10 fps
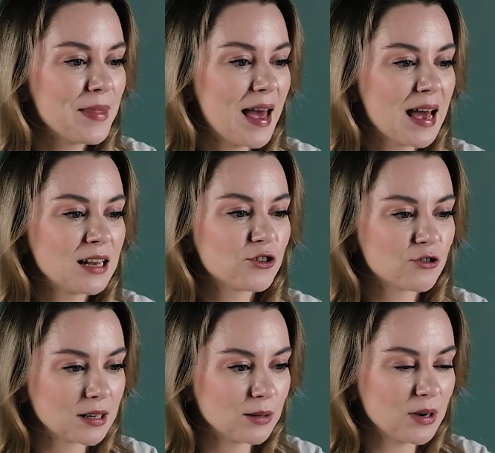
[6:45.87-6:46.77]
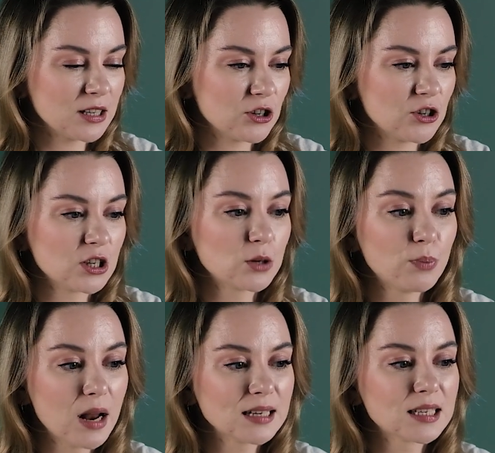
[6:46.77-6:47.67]
and triggered messages,
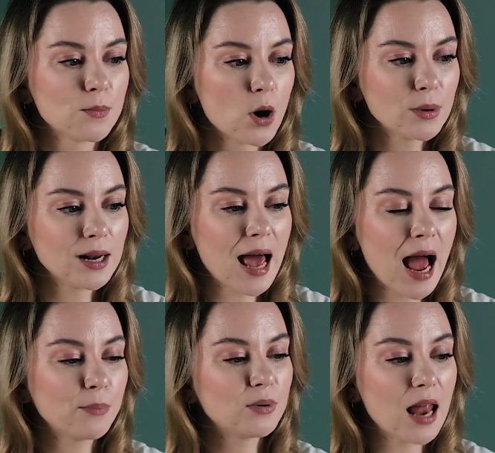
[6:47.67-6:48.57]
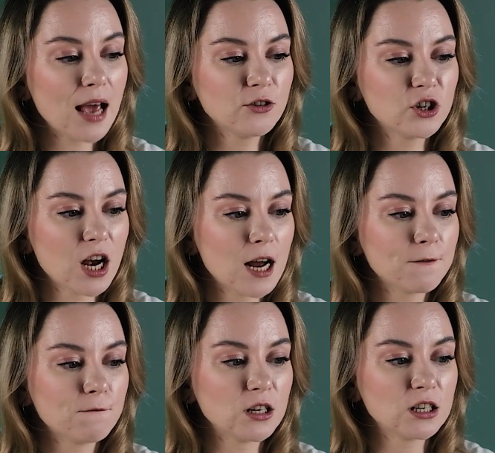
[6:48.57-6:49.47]
plus mobile app, live chat,
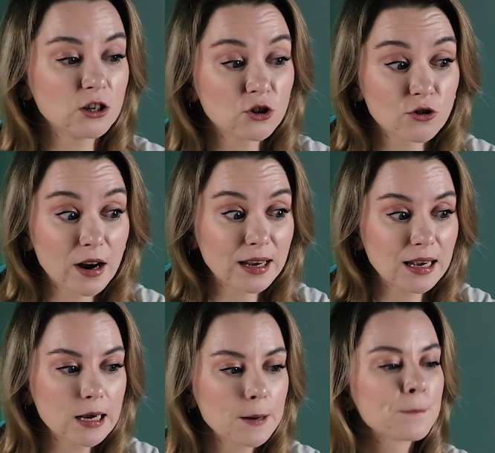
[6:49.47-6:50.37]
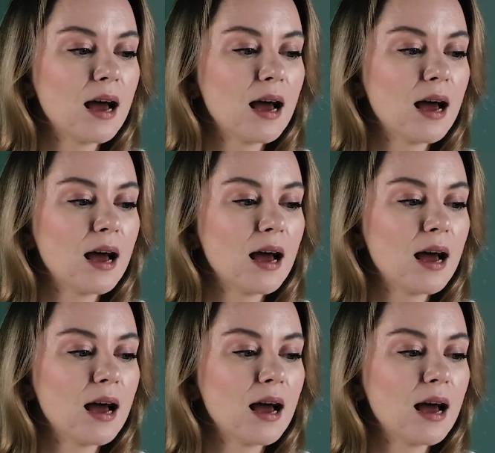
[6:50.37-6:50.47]
visitor tracking,